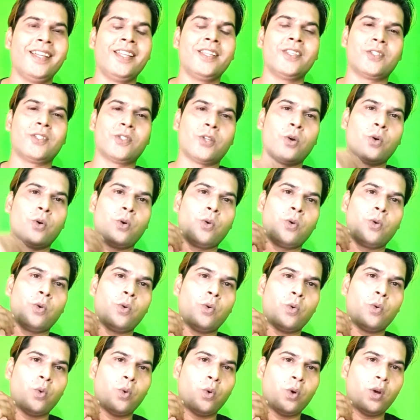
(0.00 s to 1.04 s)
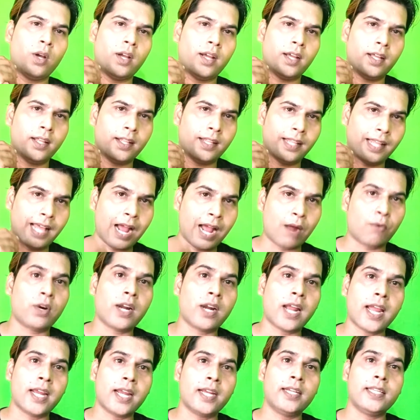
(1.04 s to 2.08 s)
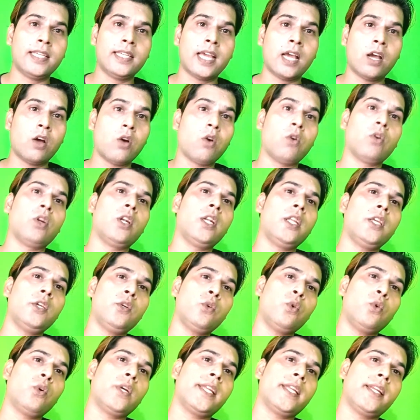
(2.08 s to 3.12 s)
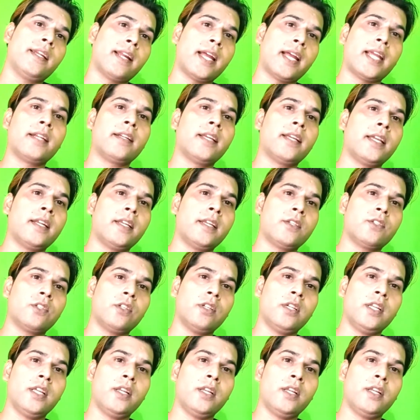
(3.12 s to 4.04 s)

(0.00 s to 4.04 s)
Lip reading: So our idea only go in right direction,